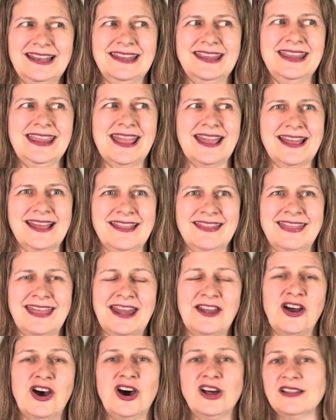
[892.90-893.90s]
yeah,
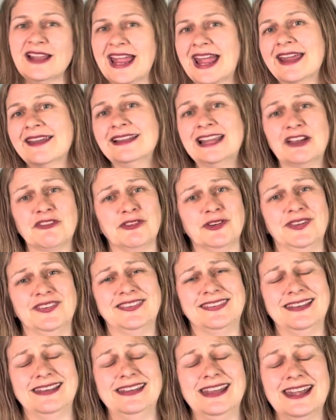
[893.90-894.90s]
then all I had left
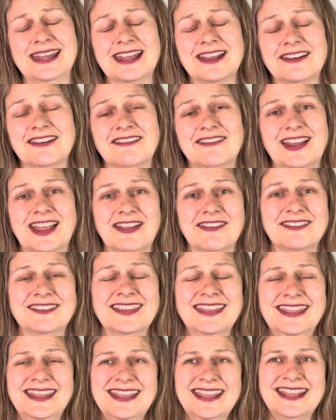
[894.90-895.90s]
was knitting it around
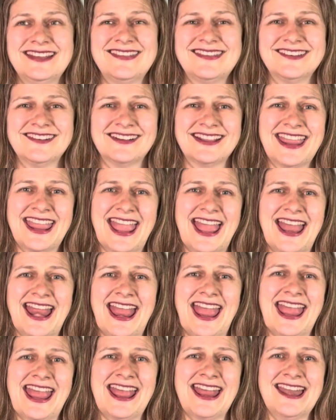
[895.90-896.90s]
in stockinette,
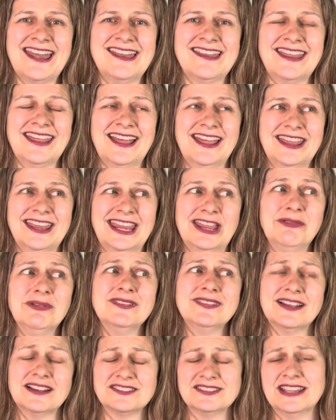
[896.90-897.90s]
and it was
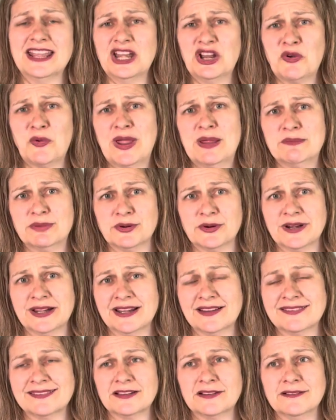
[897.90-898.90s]
actually getting quite
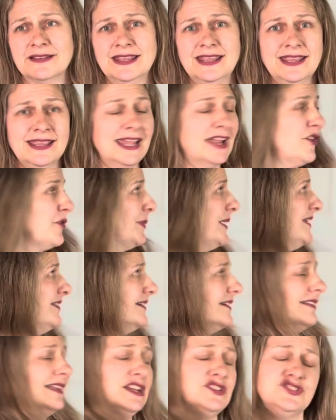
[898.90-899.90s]
boring. So it's
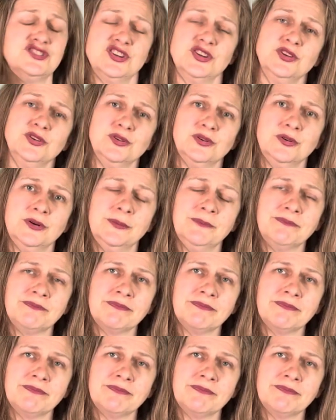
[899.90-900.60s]
basically two